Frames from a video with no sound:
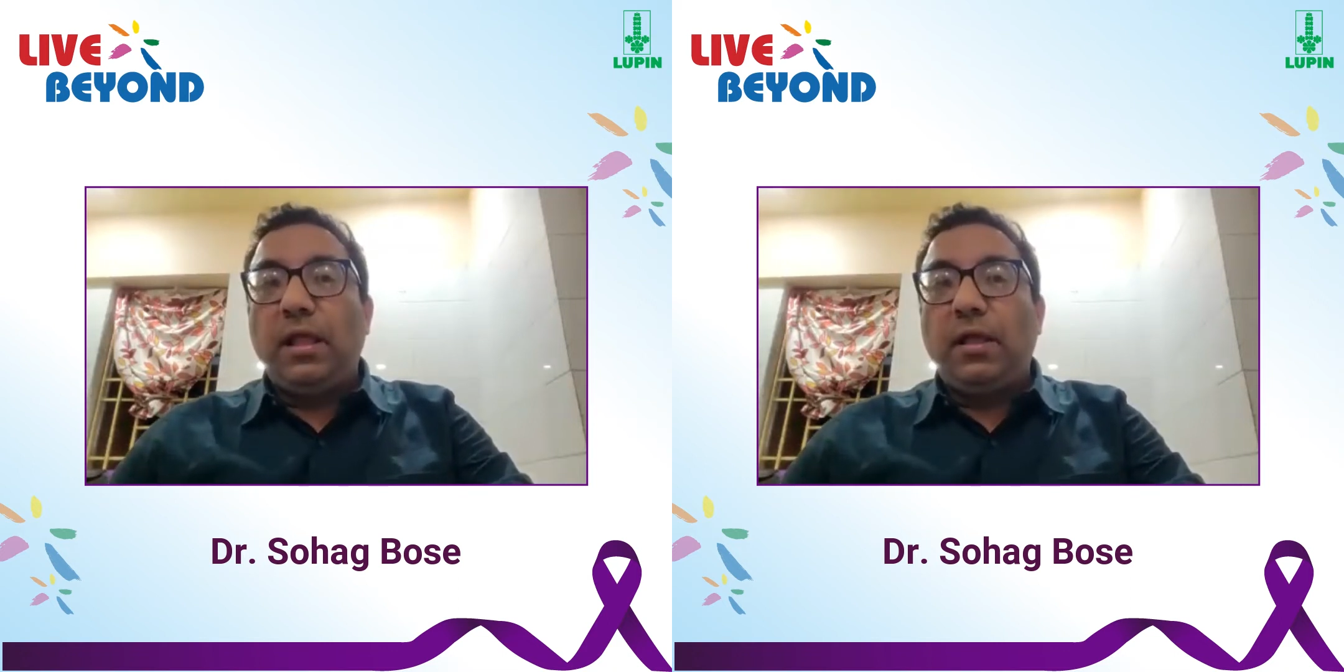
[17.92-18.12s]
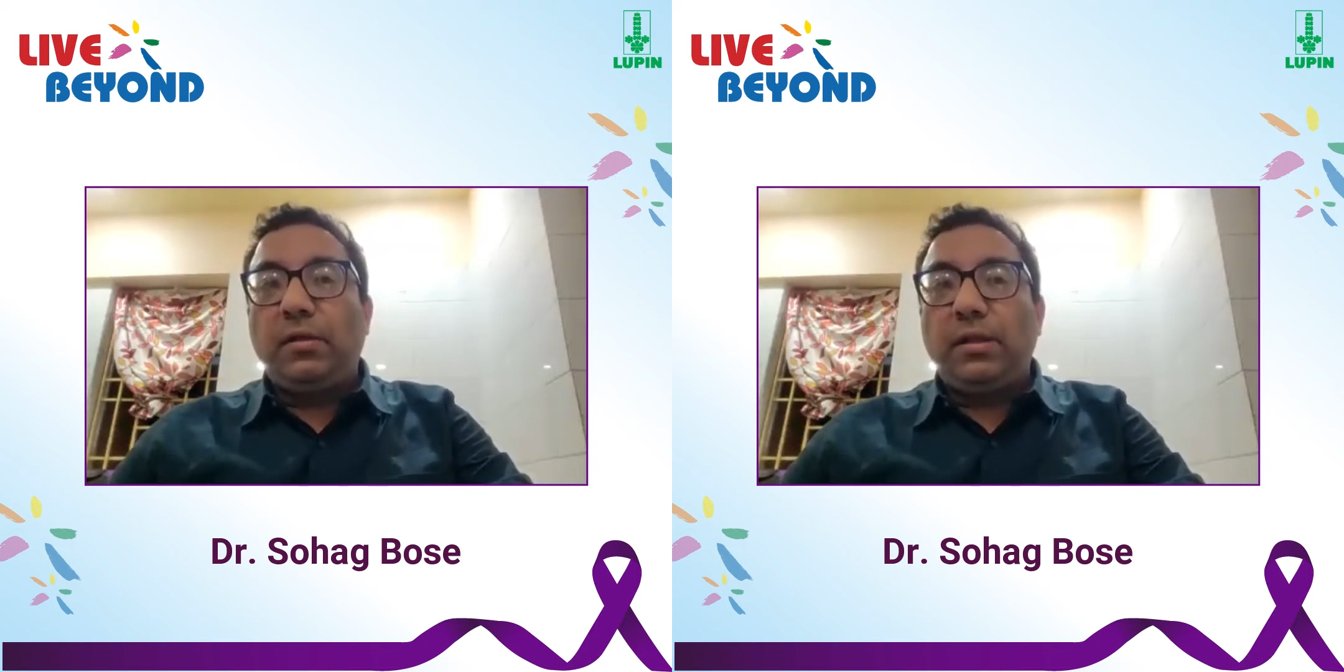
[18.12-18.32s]

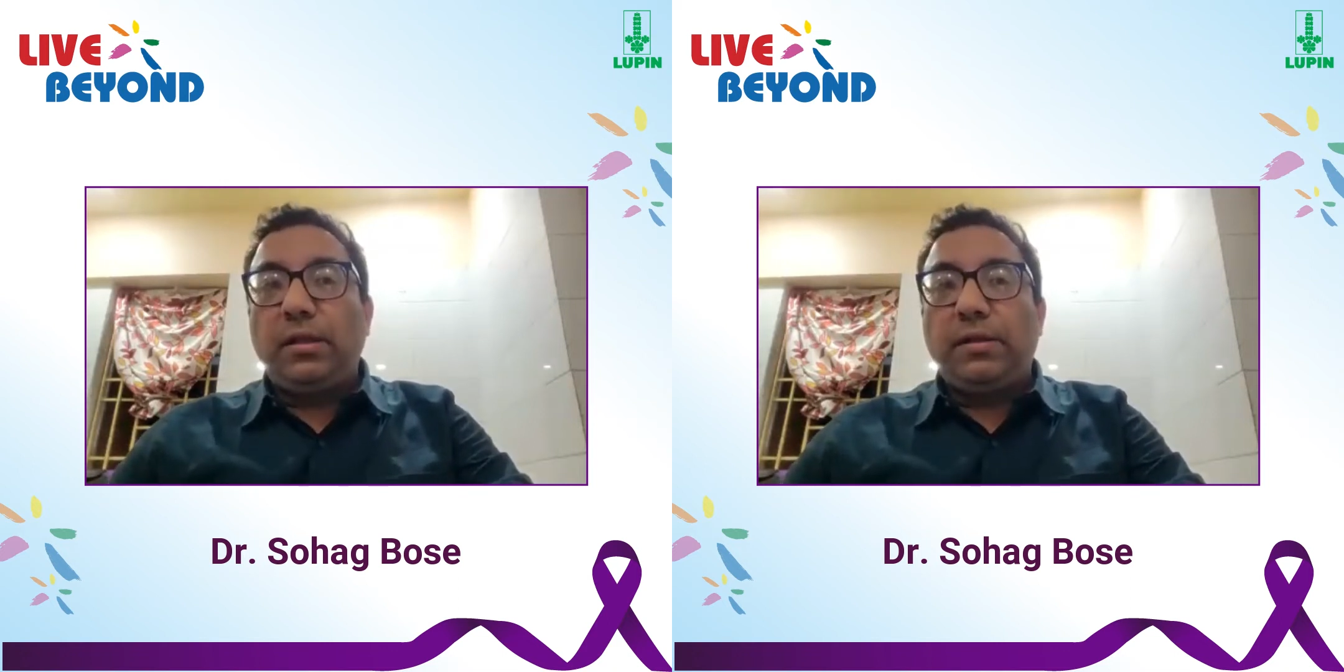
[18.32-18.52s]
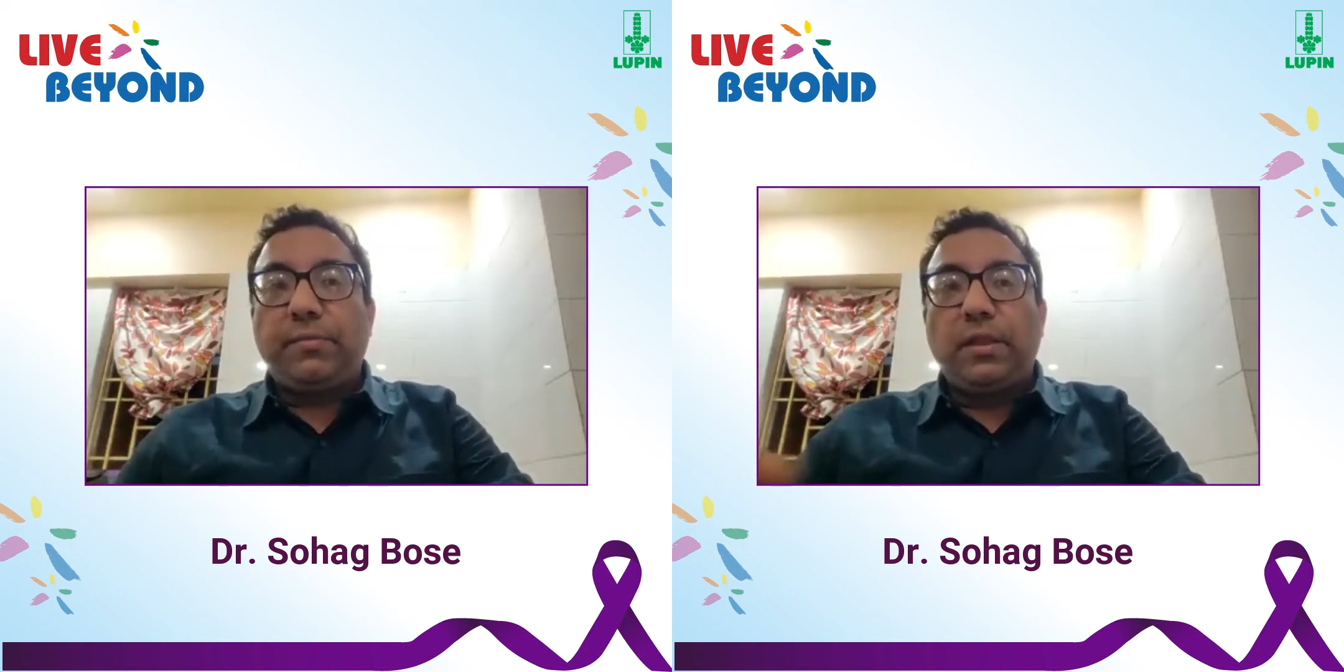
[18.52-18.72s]

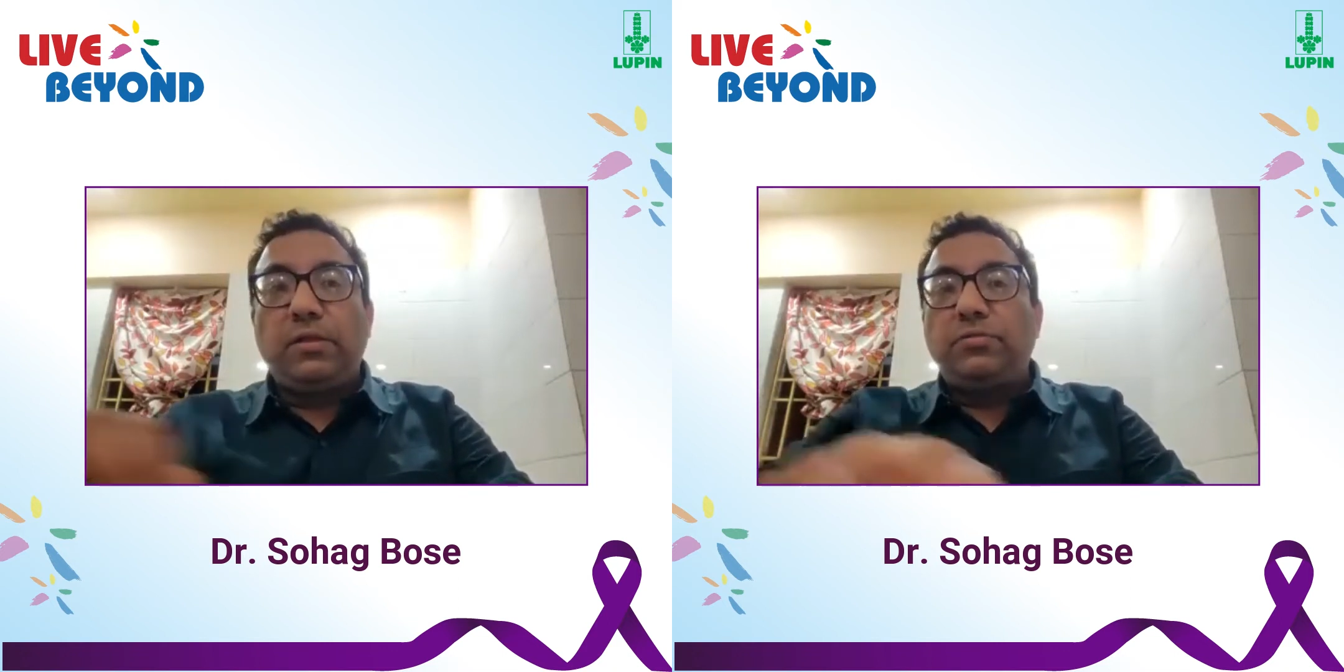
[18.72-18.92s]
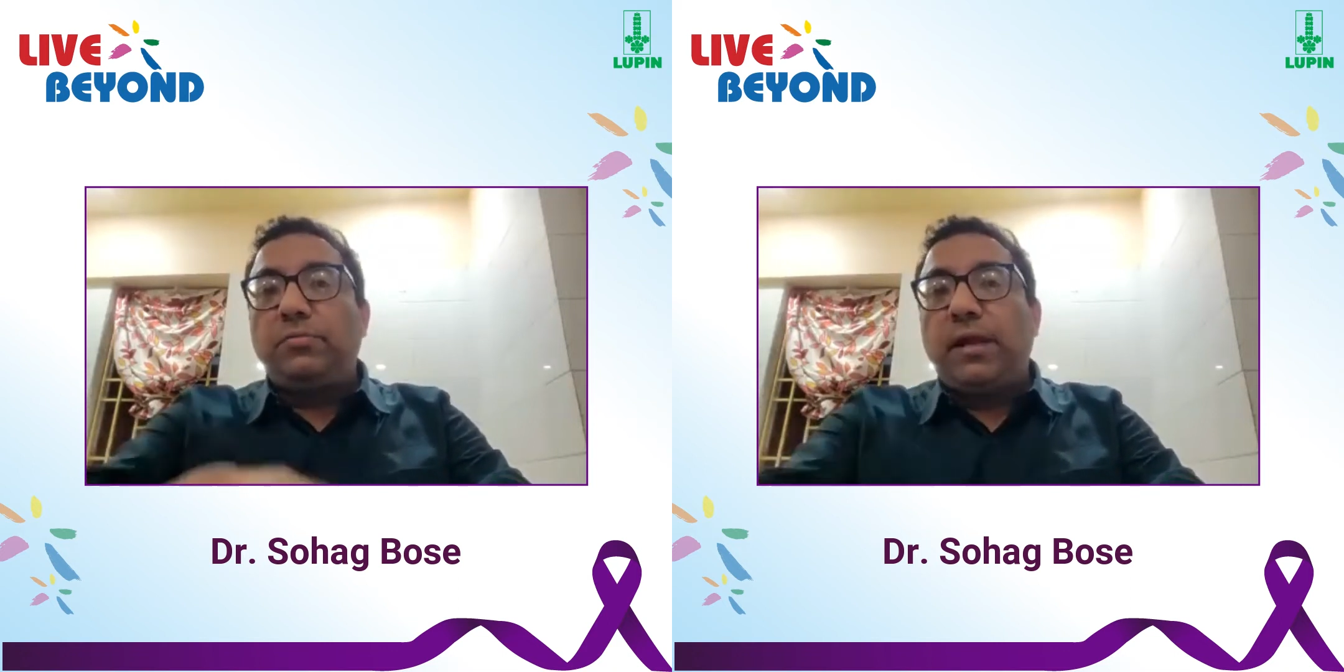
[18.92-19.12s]
Okay,
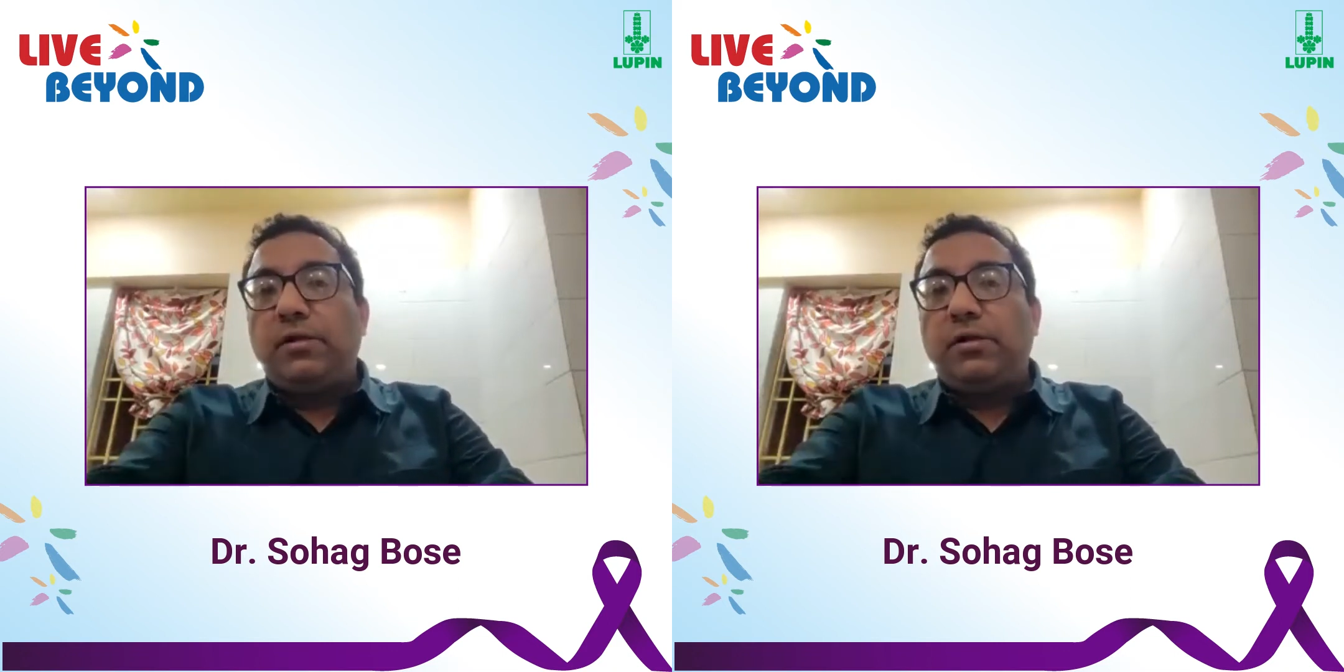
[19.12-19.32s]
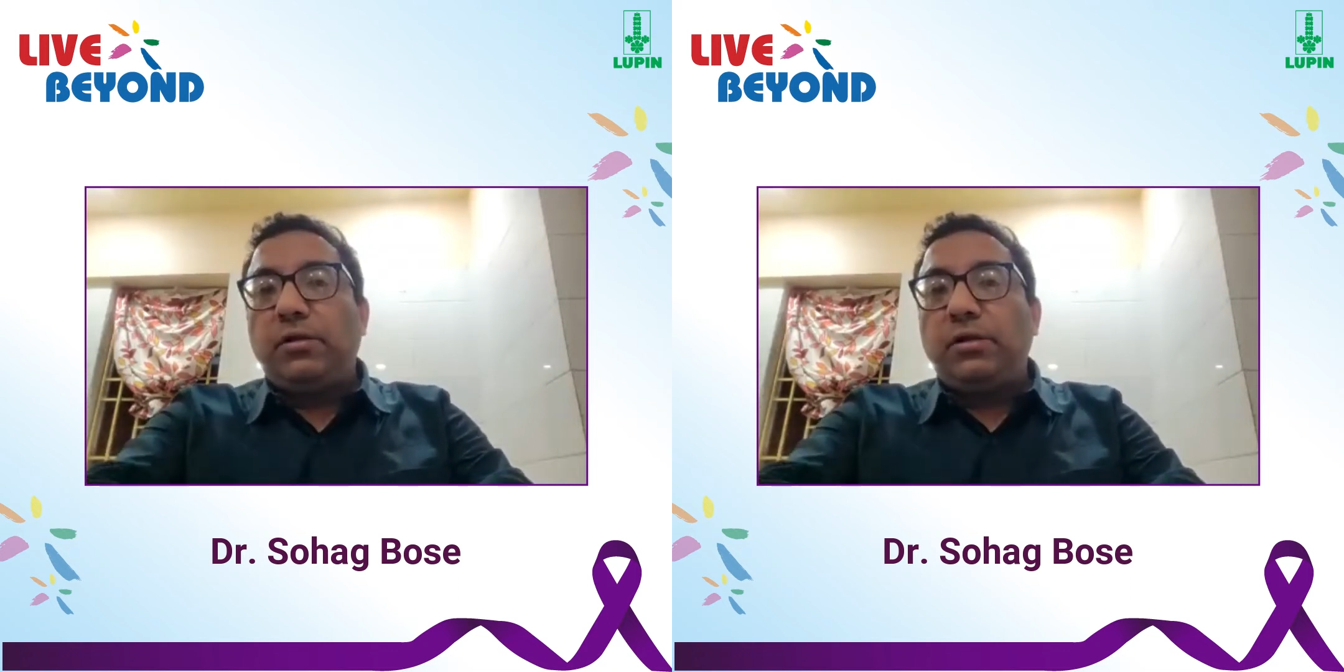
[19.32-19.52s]
so my
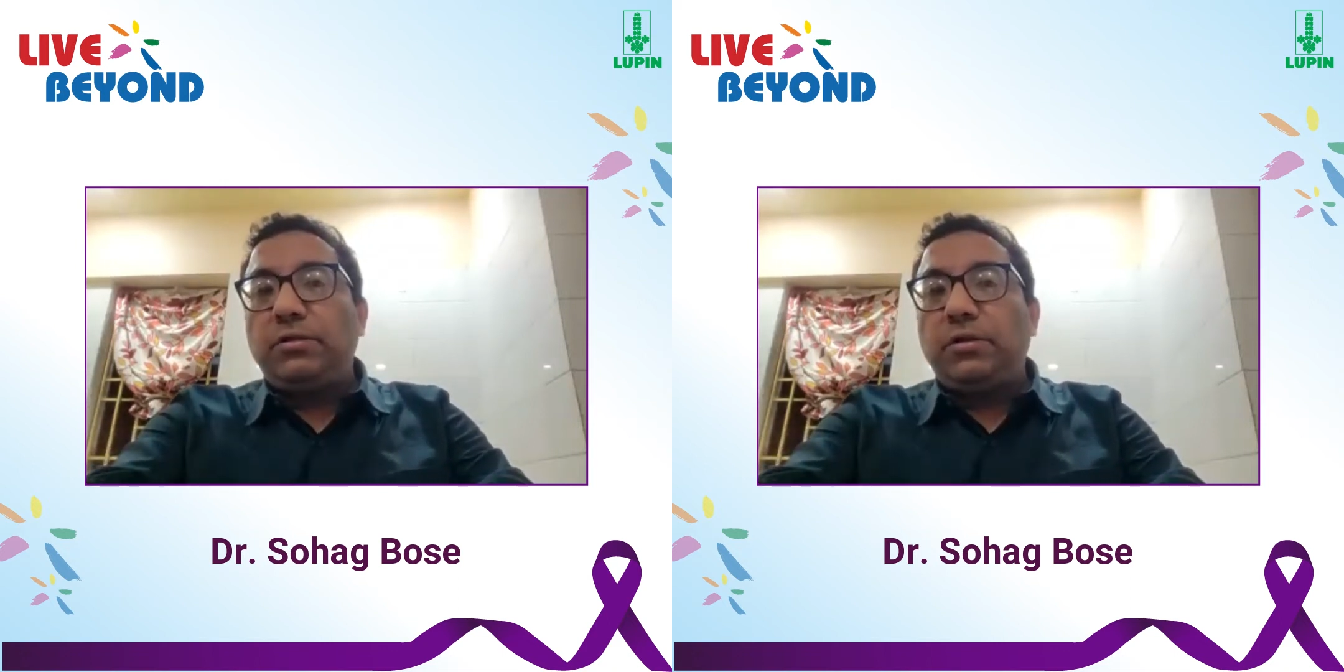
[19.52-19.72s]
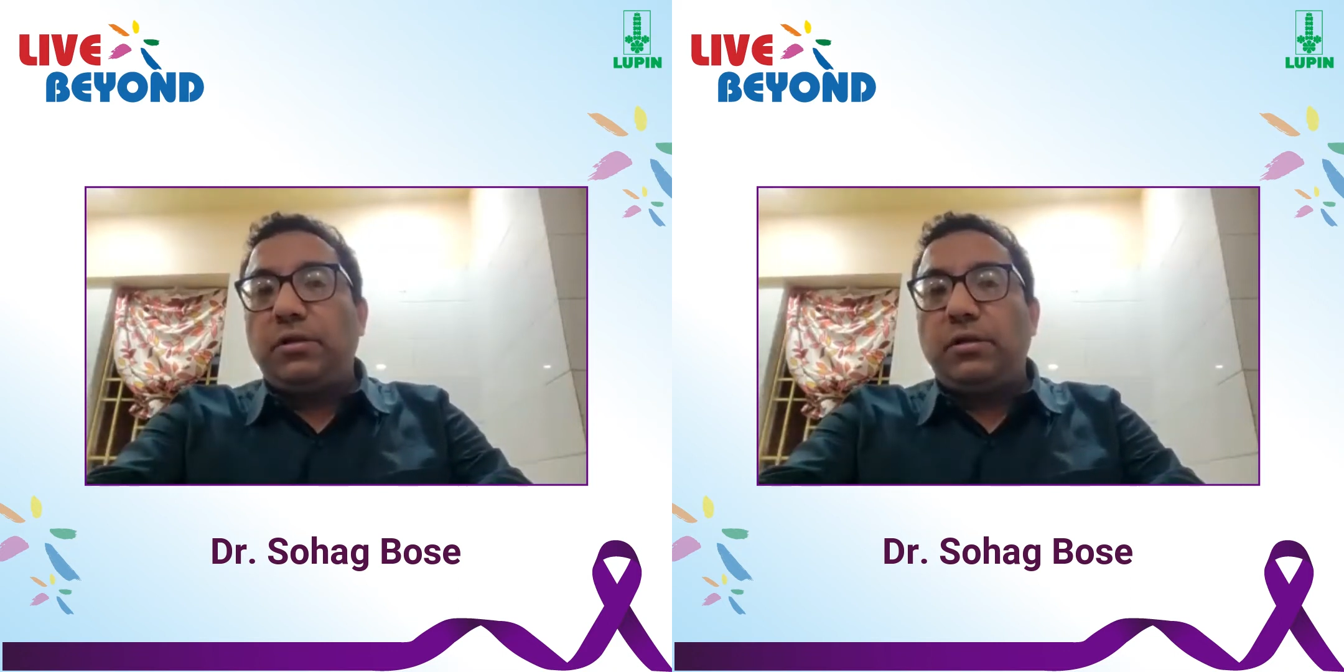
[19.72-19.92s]
talk
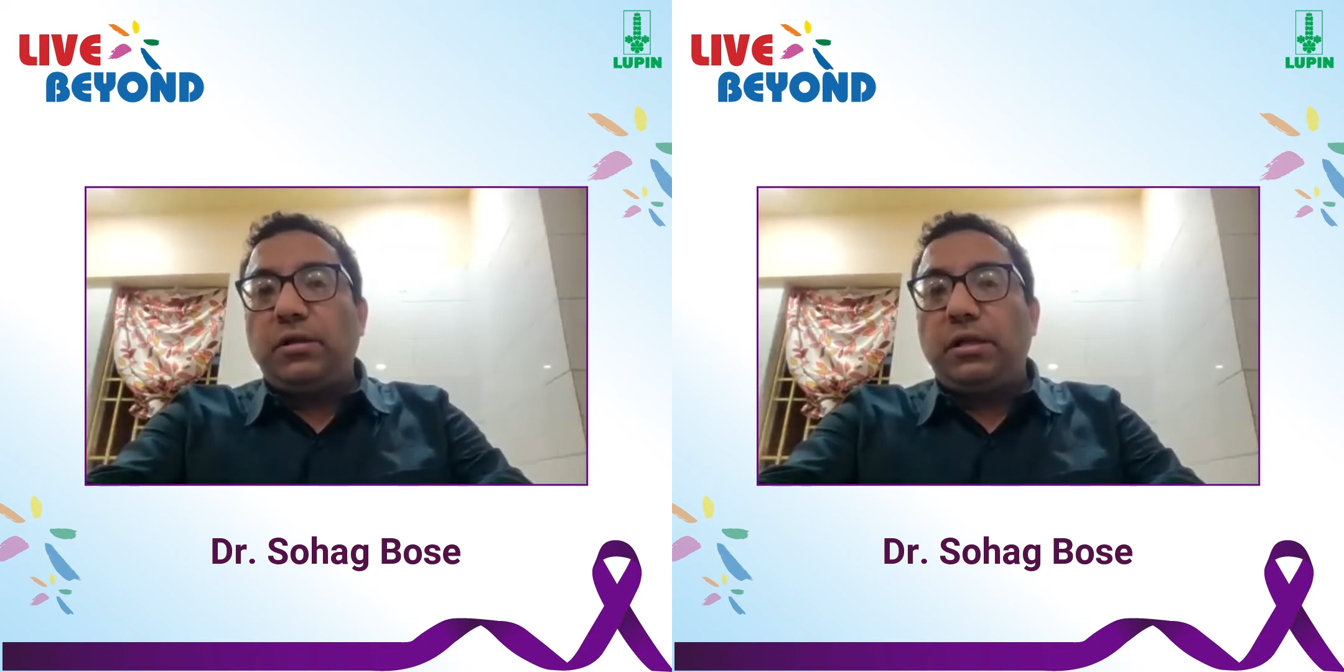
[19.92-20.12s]
is on